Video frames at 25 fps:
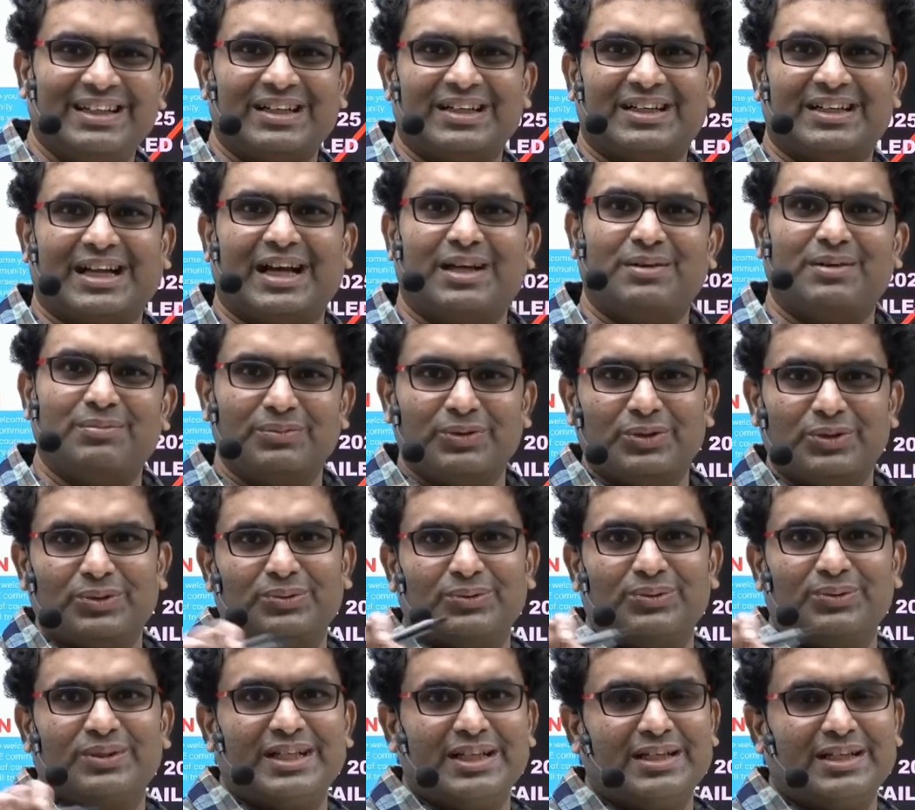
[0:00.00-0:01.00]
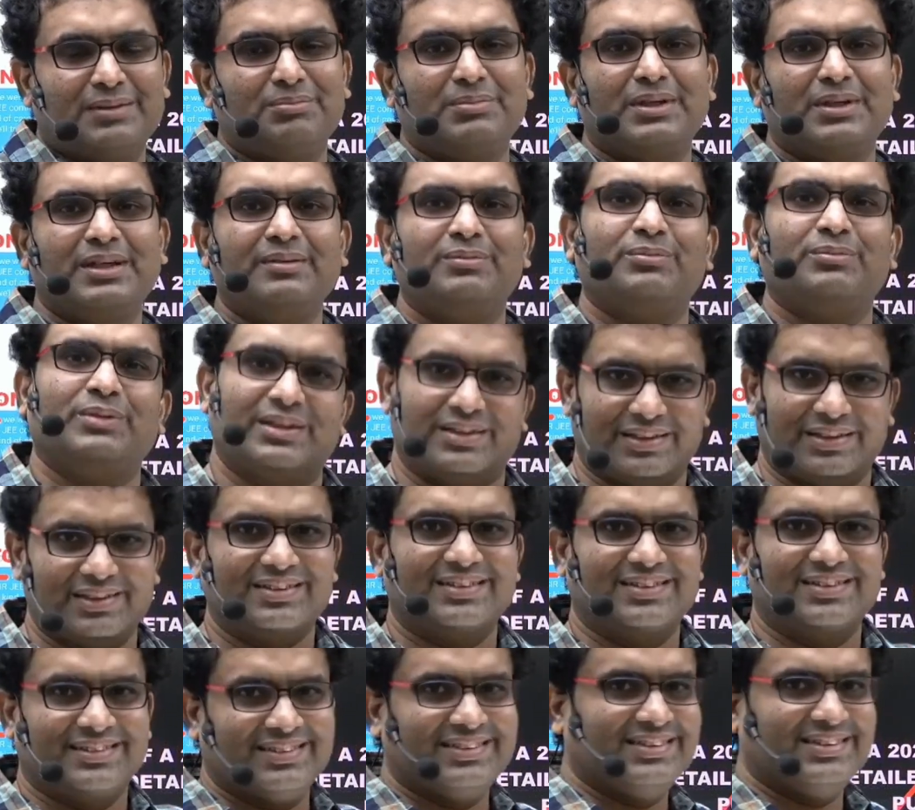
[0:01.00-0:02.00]
time you DM me, but
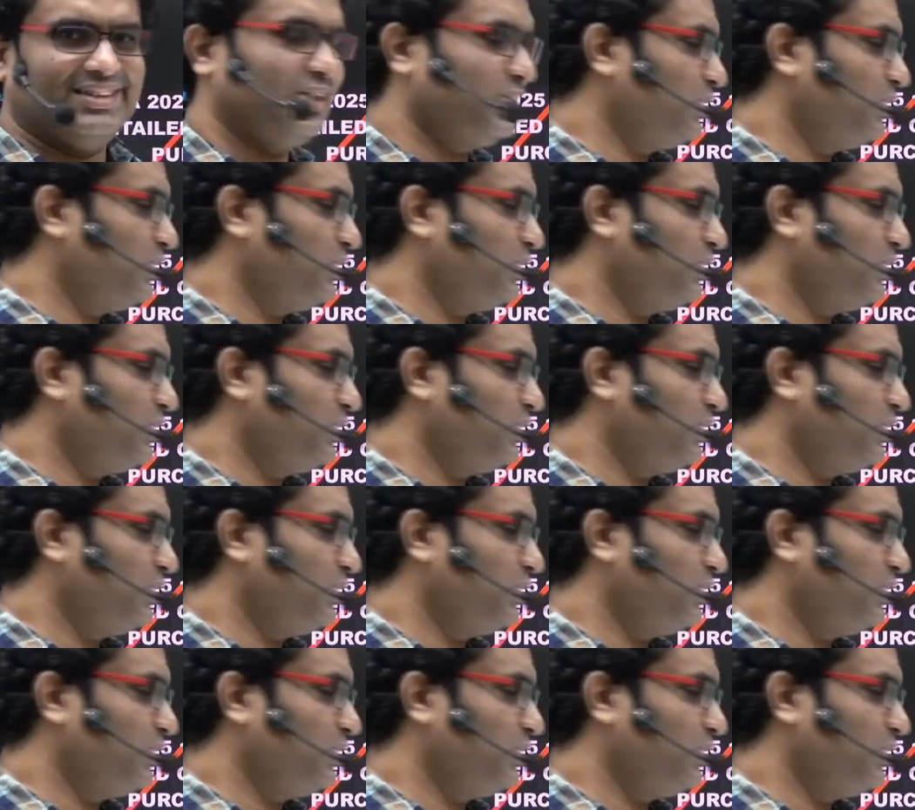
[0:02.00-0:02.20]
just to